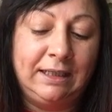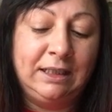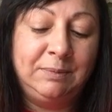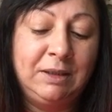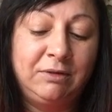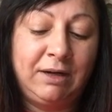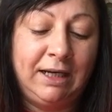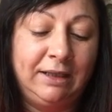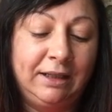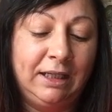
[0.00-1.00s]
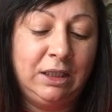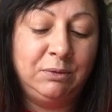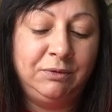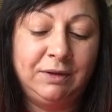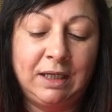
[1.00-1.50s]
"It's been great. Thank you
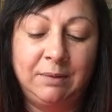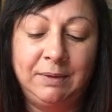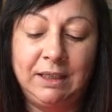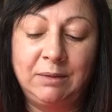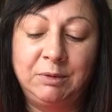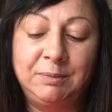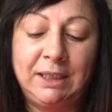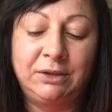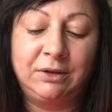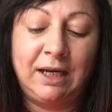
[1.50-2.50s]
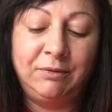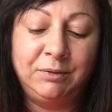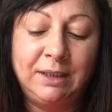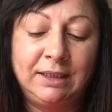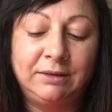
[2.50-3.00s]
all for coming, and we'll make sure
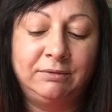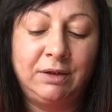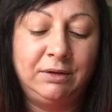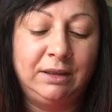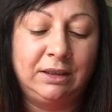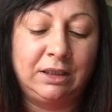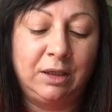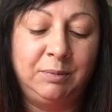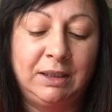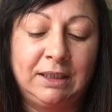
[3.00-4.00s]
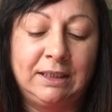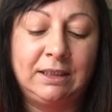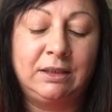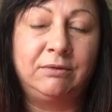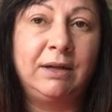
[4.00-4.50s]
everyone has a role in the show because
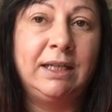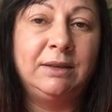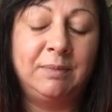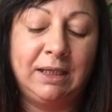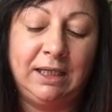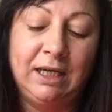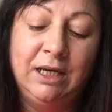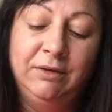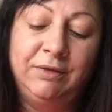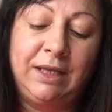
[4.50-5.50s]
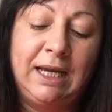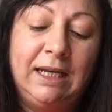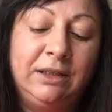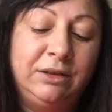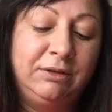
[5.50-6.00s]
it's to raise money for the
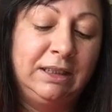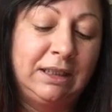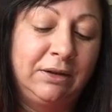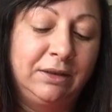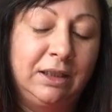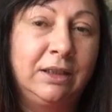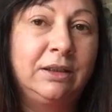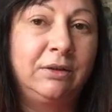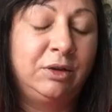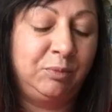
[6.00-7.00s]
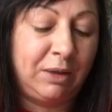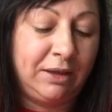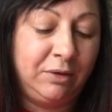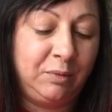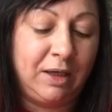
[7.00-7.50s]
Helen Street shelter. So
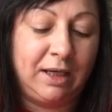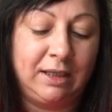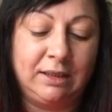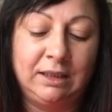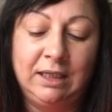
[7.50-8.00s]
spread the word."